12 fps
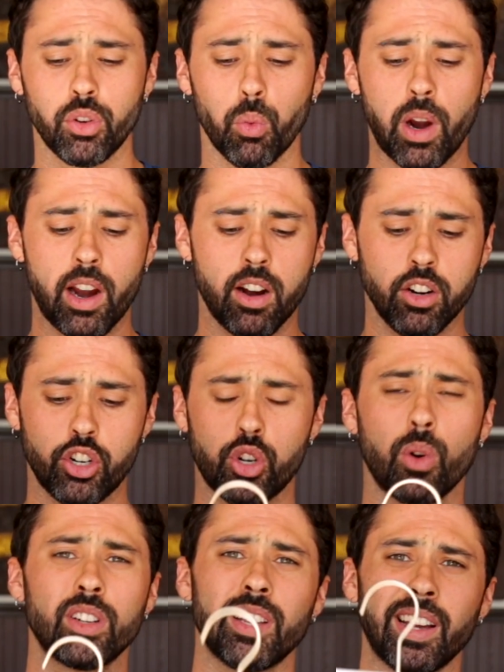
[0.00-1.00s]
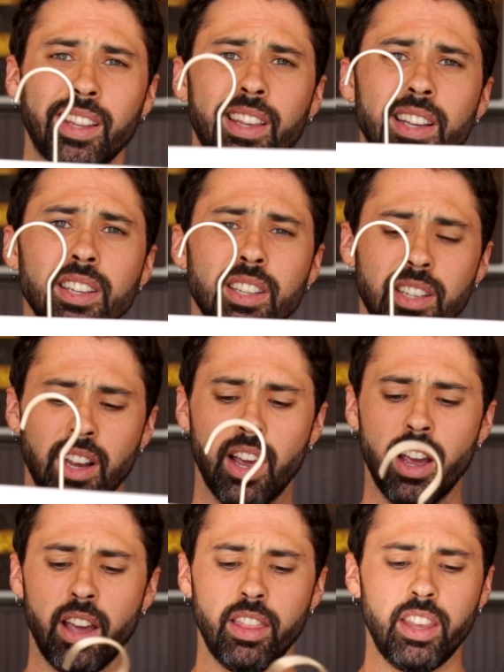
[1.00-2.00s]
to wear shorts like this.
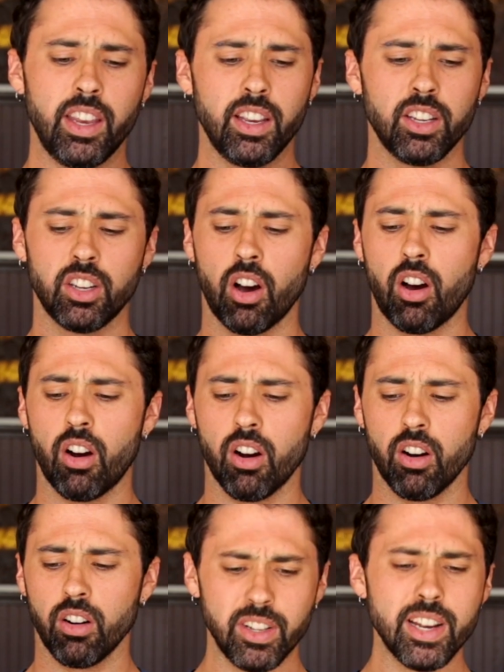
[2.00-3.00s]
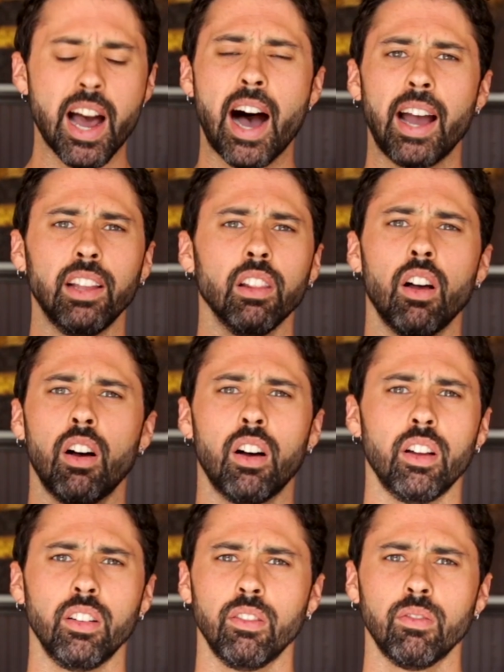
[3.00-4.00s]
These are
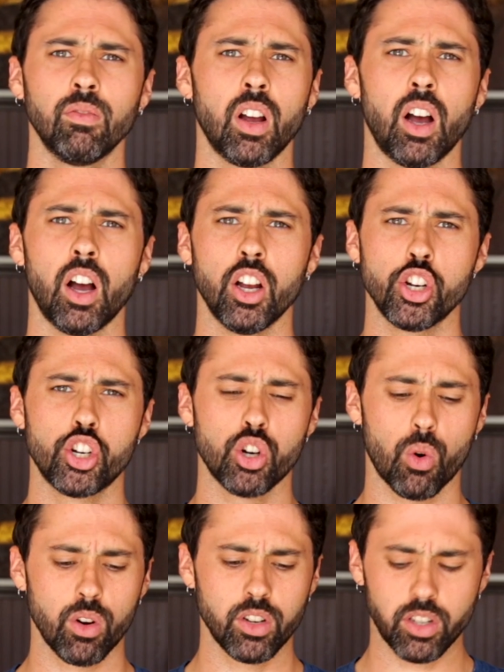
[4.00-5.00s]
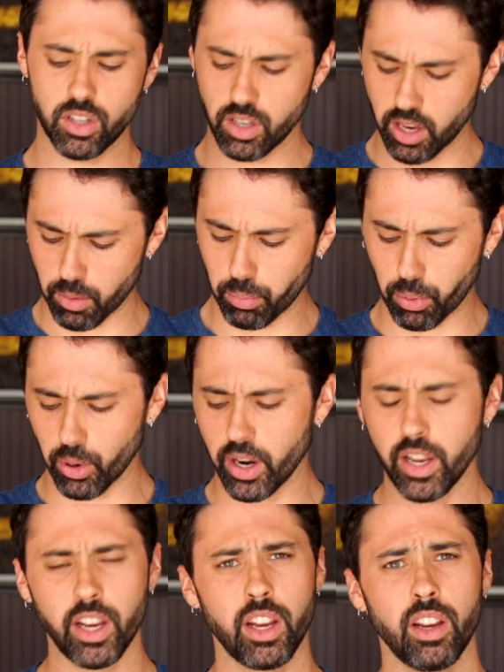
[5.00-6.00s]
nylon shorts. They're
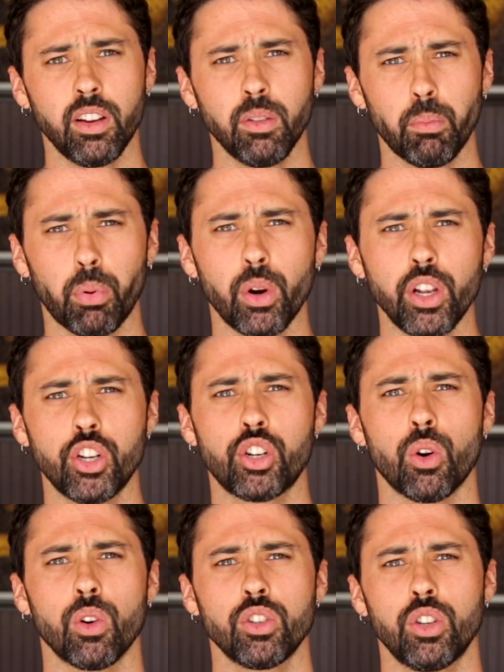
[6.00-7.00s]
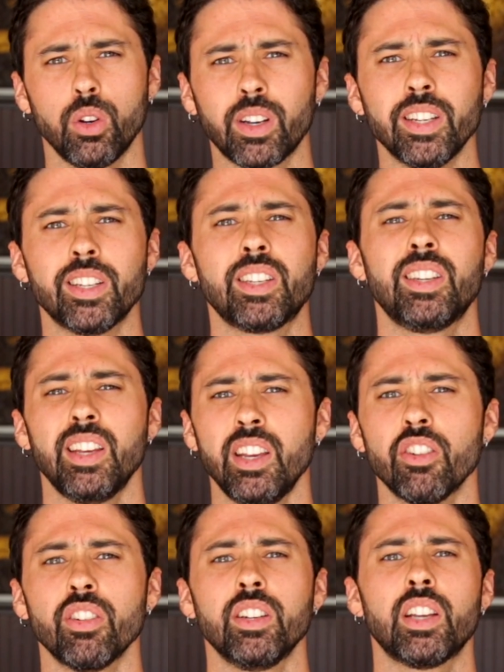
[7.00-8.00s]
pretty short, so you can see
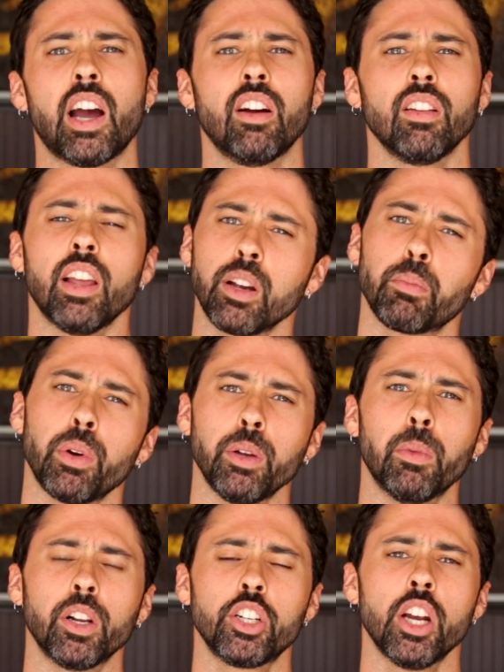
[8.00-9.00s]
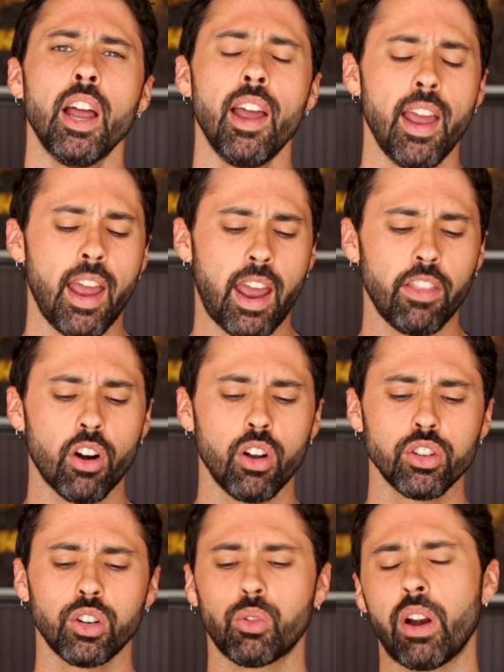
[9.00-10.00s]
your entire leg pretty much. And they're
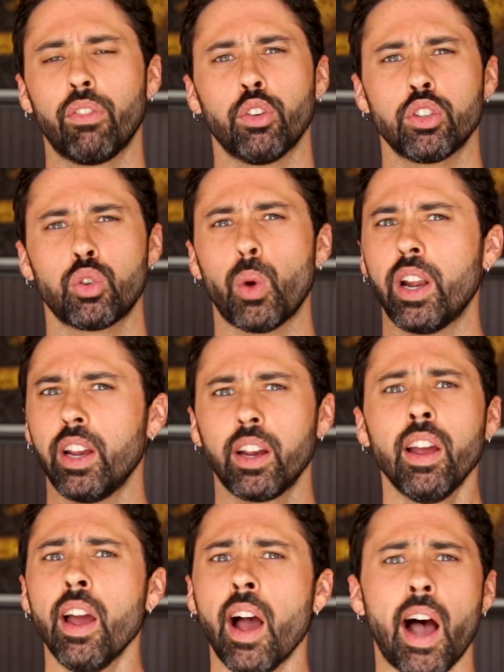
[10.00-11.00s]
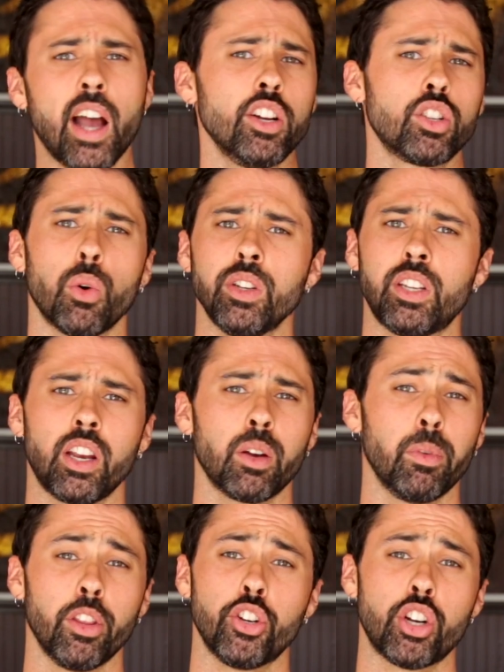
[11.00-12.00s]
also great for sweating. I just always take
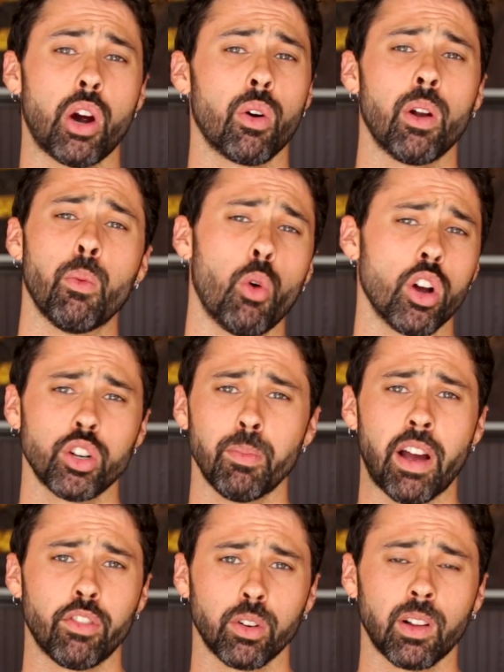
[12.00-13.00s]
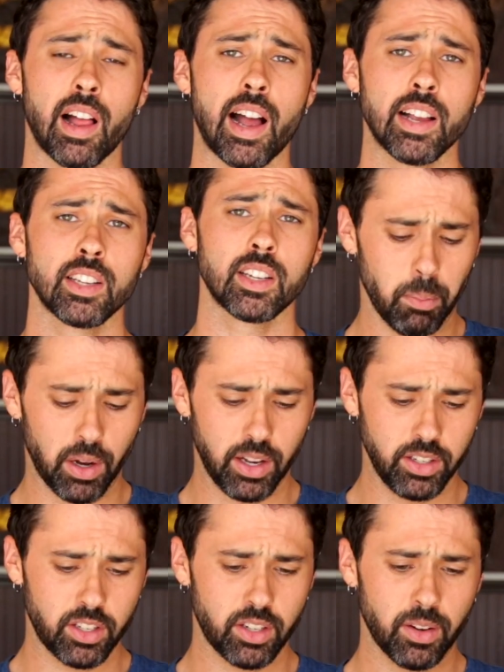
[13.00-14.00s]
them to the shower and I wash them after class, but